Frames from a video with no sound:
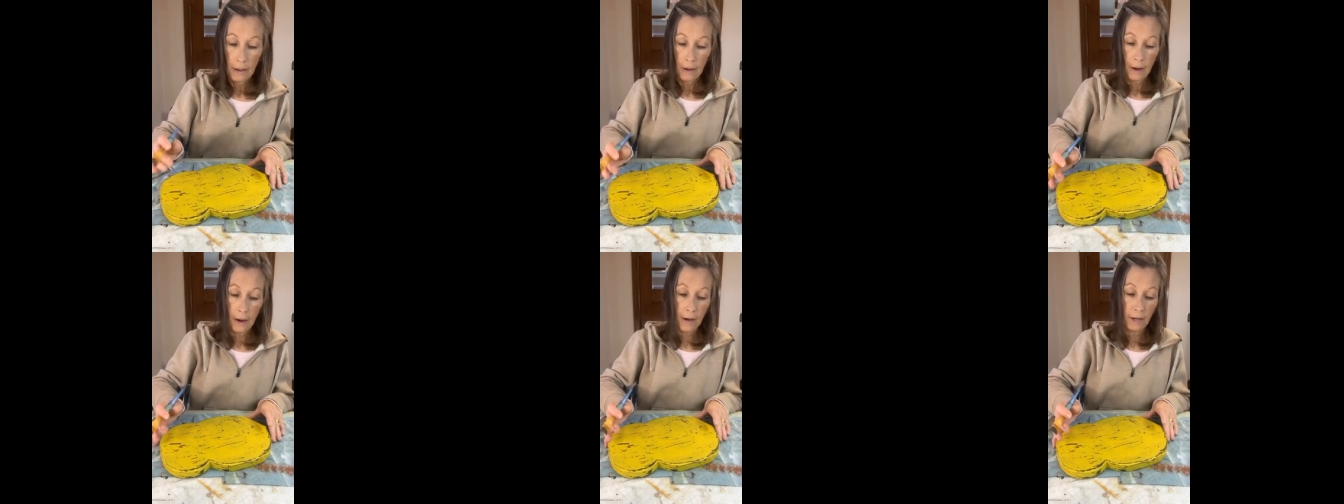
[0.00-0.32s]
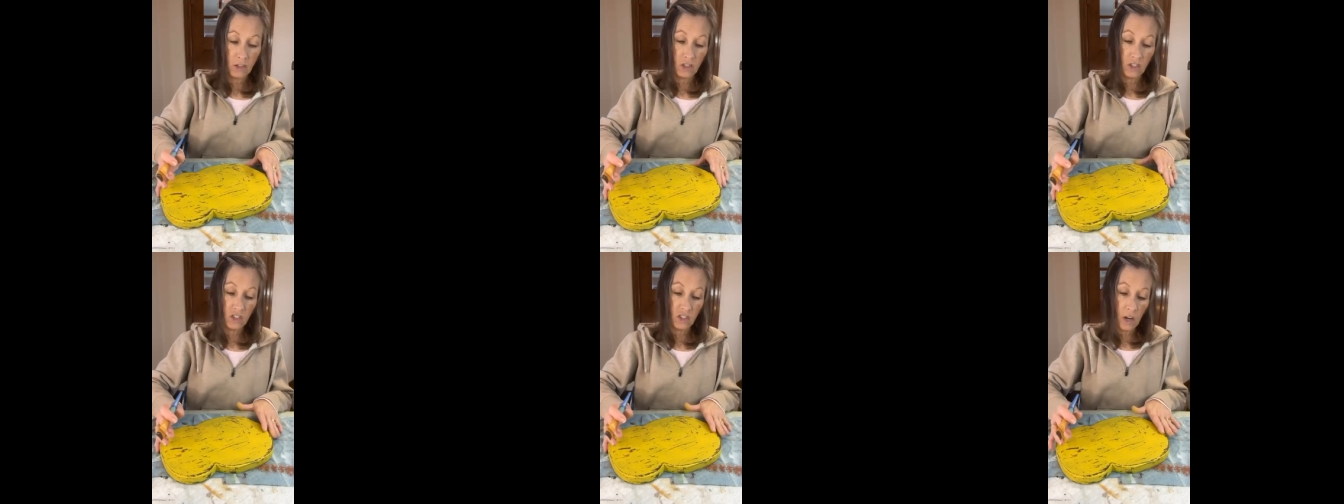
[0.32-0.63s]
and
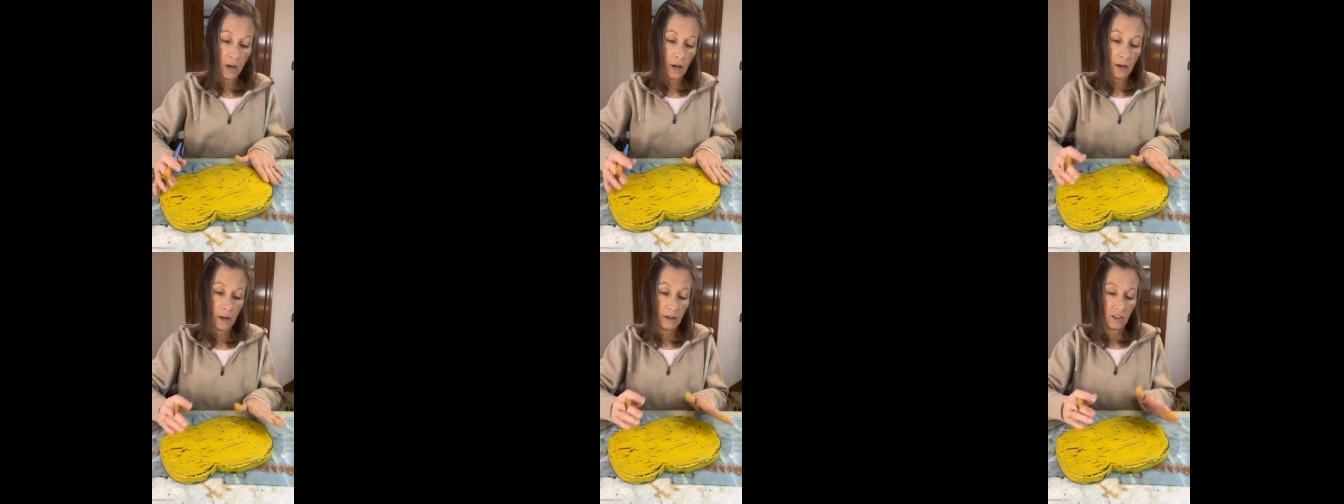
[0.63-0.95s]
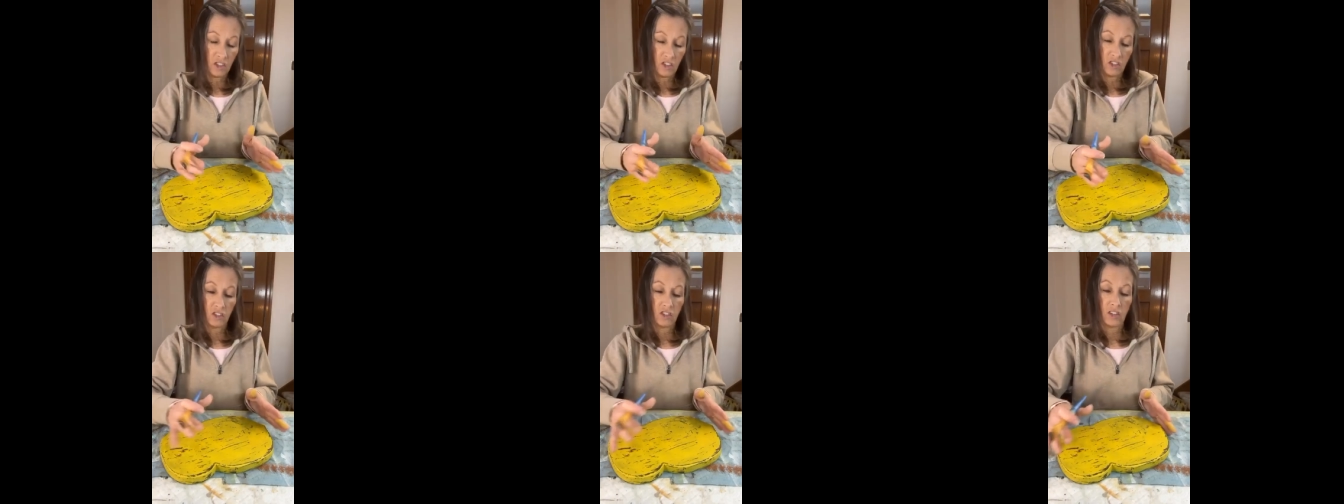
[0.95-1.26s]
I just kind
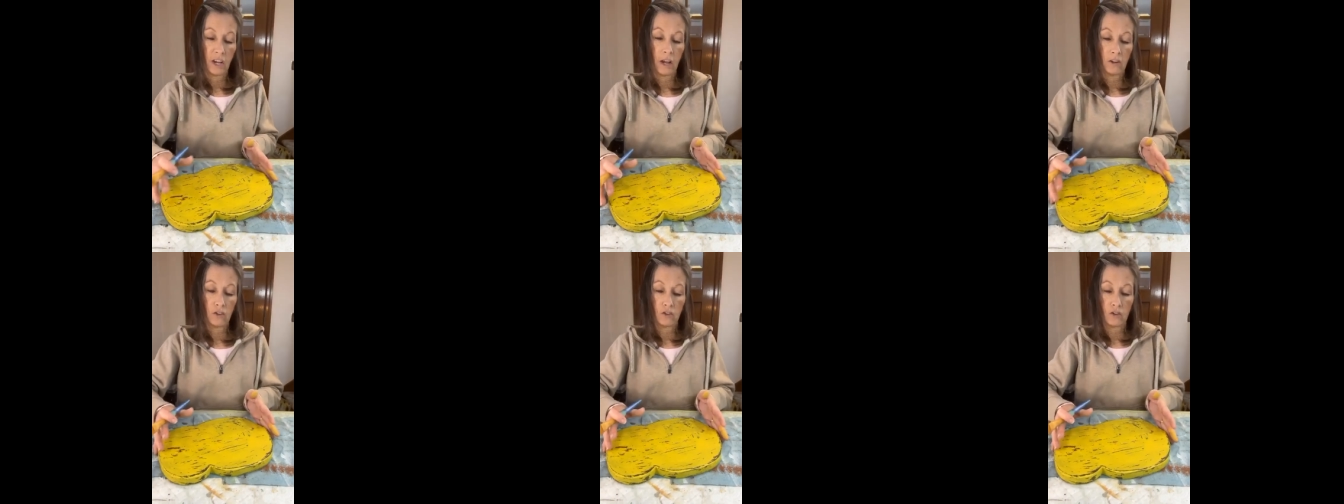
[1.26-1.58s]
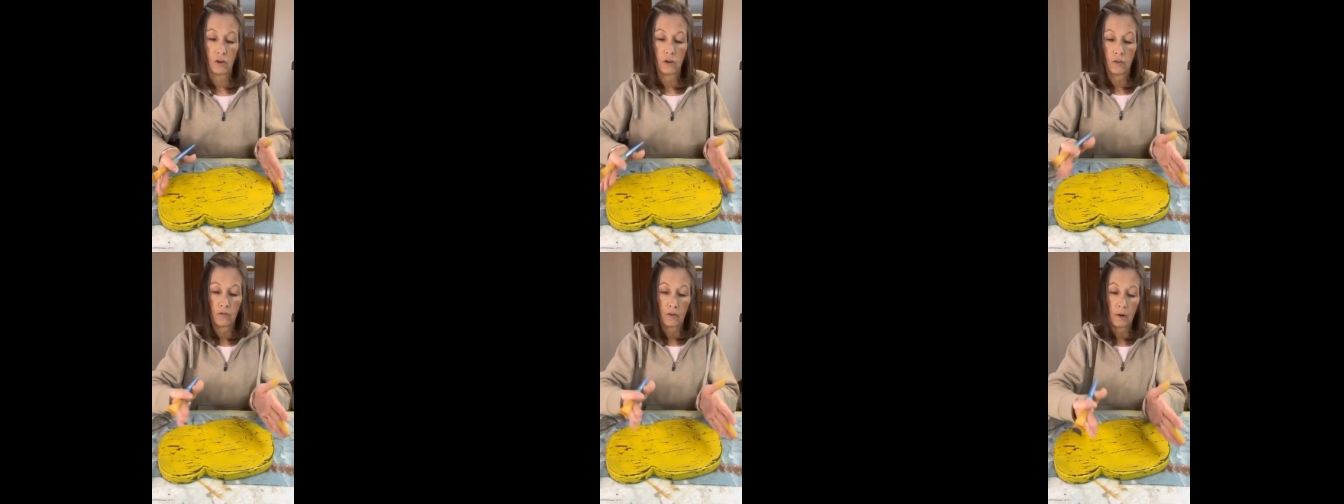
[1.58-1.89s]
of
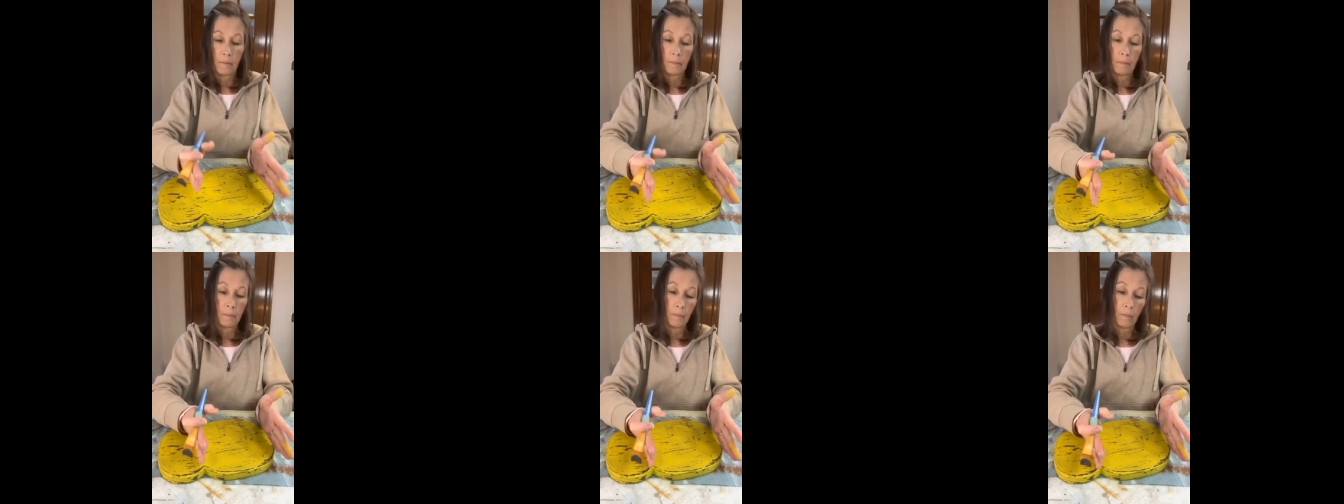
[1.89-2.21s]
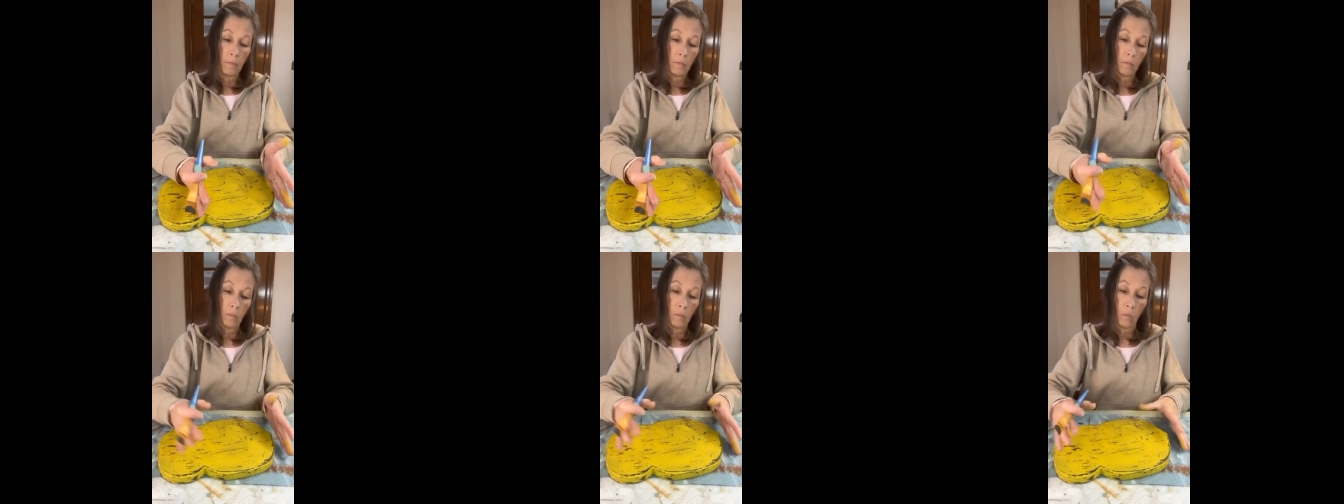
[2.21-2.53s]
centered from
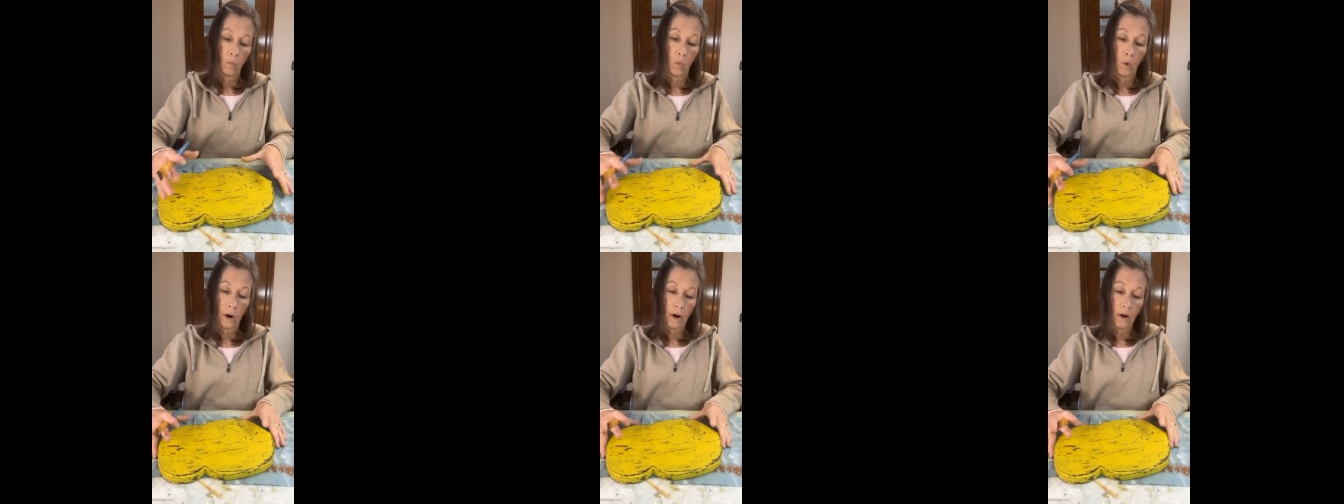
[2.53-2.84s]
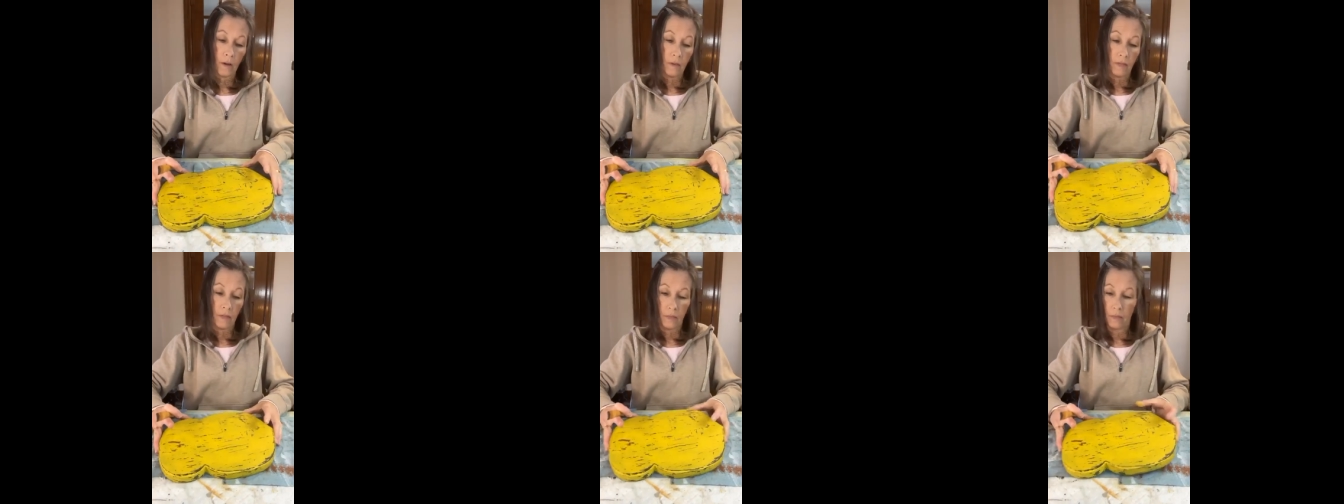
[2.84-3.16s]

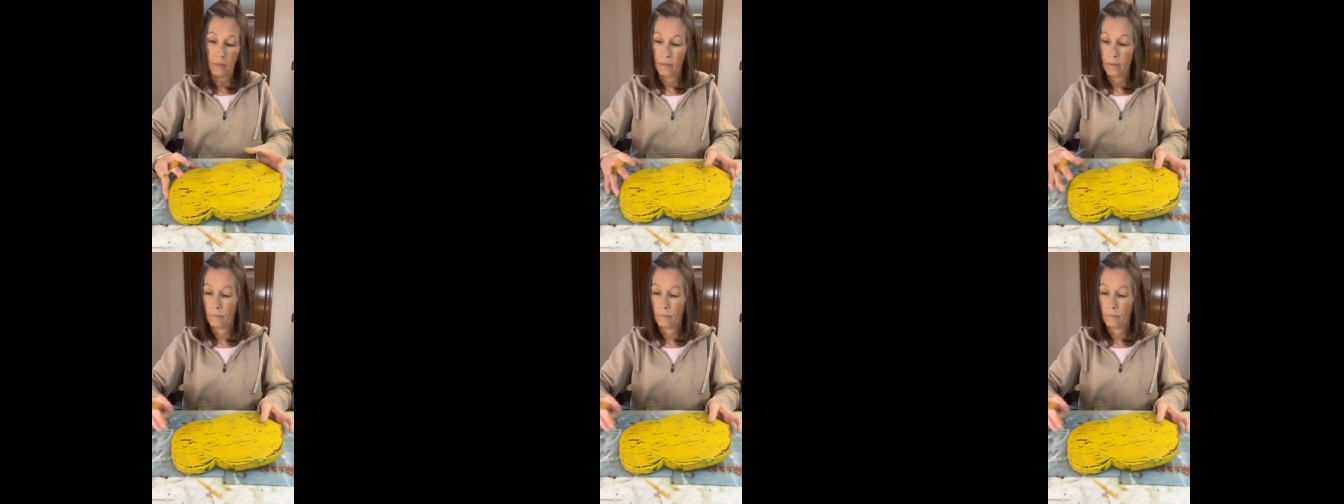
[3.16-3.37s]
where